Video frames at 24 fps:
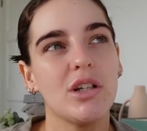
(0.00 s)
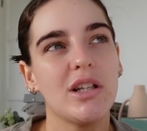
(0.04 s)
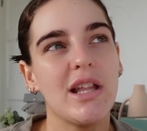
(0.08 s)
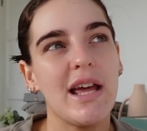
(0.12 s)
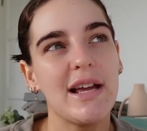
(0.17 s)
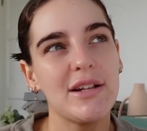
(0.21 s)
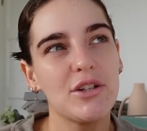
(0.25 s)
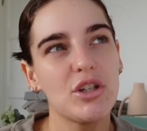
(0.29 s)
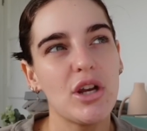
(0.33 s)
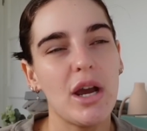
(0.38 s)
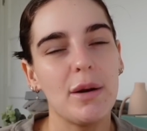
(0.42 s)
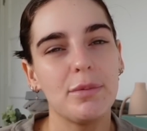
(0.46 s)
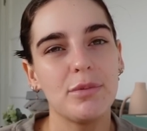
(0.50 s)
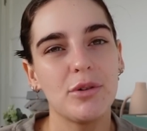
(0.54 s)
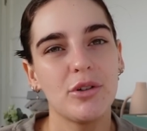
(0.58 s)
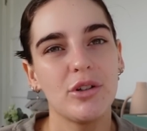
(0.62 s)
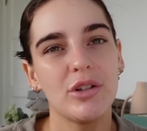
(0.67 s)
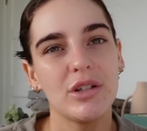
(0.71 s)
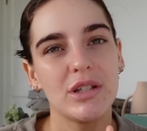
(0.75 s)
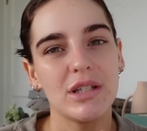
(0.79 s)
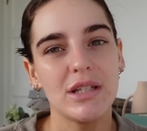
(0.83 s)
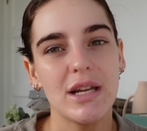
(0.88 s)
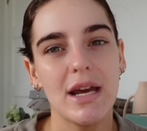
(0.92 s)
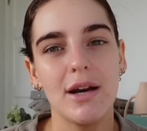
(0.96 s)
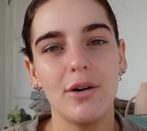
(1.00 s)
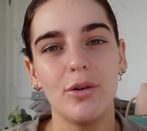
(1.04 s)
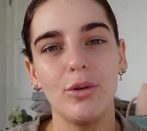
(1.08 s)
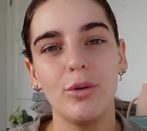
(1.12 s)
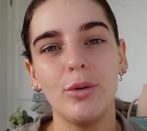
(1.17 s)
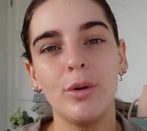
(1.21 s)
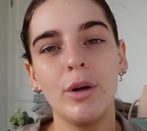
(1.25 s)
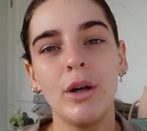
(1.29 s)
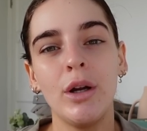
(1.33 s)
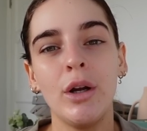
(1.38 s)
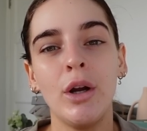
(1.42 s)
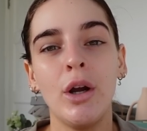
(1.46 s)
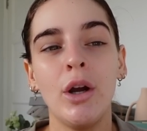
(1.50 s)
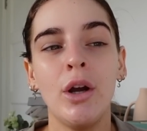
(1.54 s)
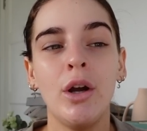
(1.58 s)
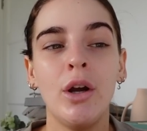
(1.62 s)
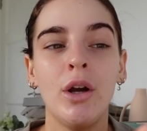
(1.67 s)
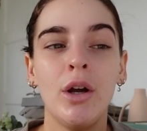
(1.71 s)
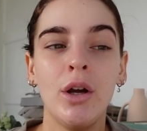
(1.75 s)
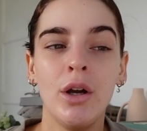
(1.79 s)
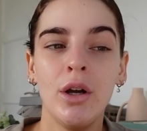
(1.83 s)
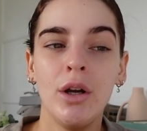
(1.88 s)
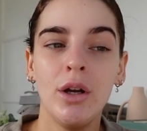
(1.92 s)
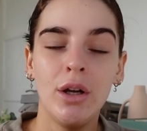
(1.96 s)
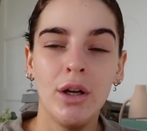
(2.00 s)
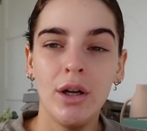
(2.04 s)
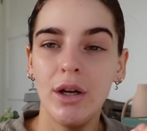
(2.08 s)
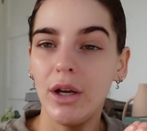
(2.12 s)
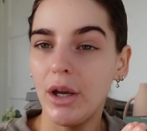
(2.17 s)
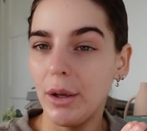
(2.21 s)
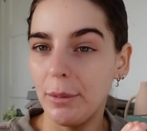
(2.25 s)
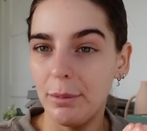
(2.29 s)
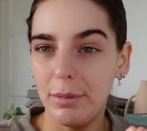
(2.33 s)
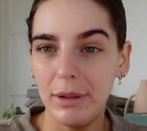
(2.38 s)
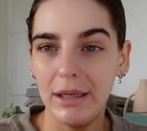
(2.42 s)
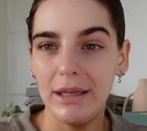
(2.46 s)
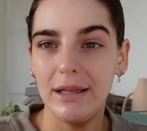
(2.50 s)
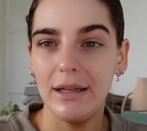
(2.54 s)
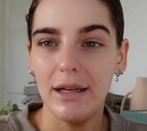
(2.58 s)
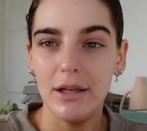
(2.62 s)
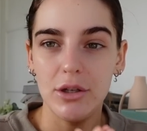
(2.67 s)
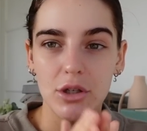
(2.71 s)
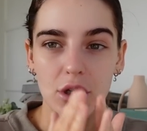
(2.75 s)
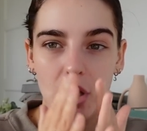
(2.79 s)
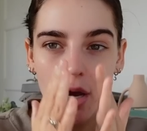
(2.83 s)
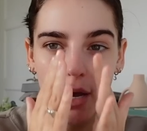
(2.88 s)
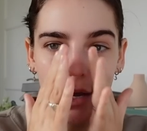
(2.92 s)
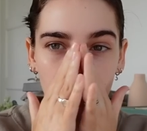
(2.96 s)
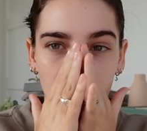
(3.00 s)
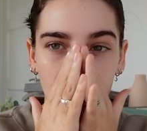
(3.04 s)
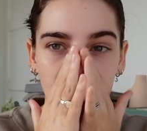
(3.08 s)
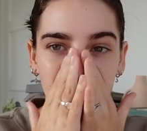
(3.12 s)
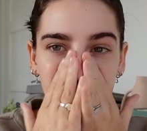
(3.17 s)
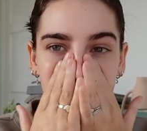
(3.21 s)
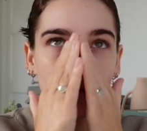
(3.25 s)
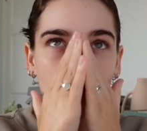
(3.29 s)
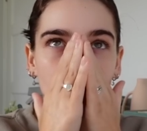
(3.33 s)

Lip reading: That chapter is now completely shut.